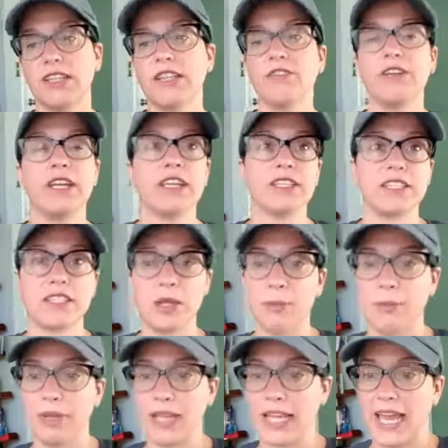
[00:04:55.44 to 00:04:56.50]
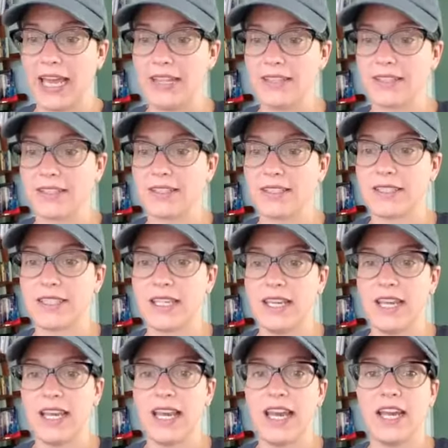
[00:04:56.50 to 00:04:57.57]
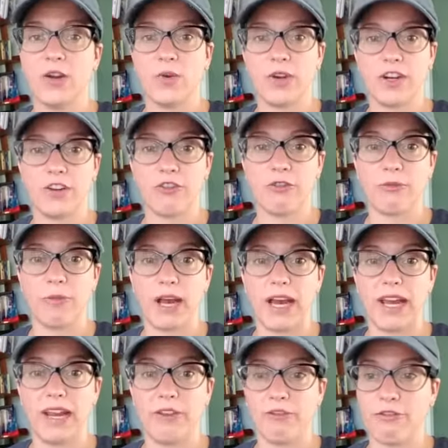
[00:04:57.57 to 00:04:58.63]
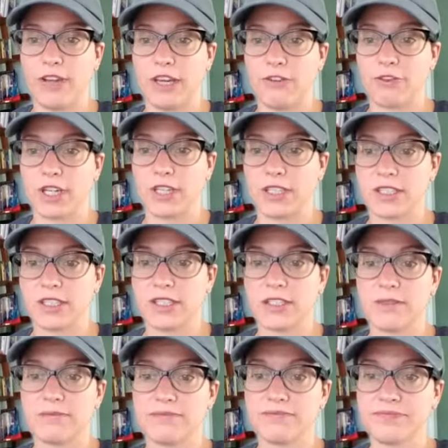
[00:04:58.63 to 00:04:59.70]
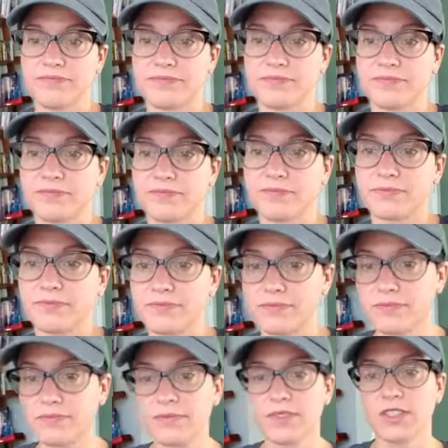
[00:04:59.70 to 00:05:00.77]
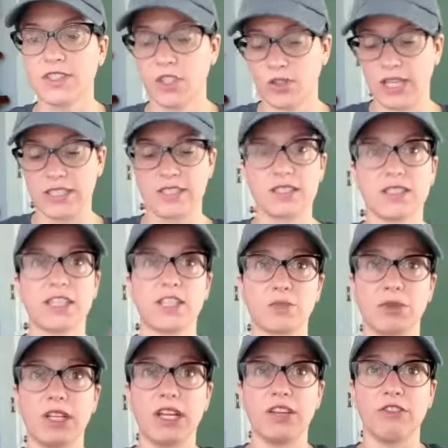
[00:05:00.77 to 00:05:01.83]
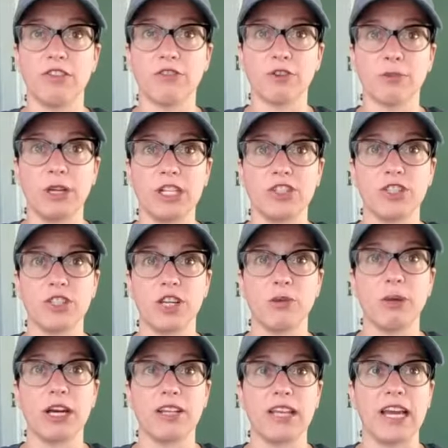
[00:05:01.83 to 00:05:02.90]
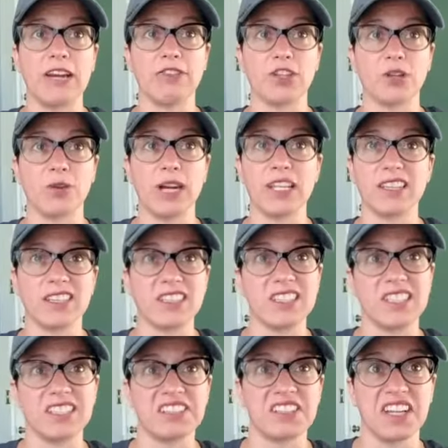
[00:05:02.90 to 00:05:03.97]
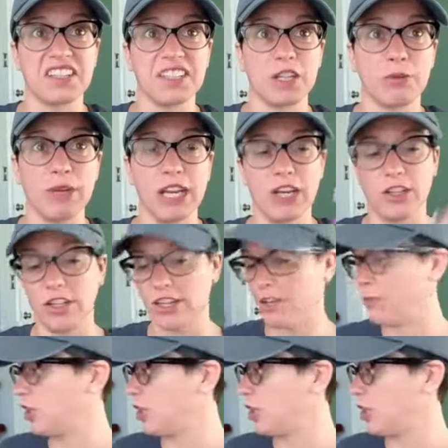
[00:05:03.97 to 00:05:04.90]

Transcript: Living's blends, and one of my favorites. So that's plenty of information about lavender, right? This thing does not tell me how long I've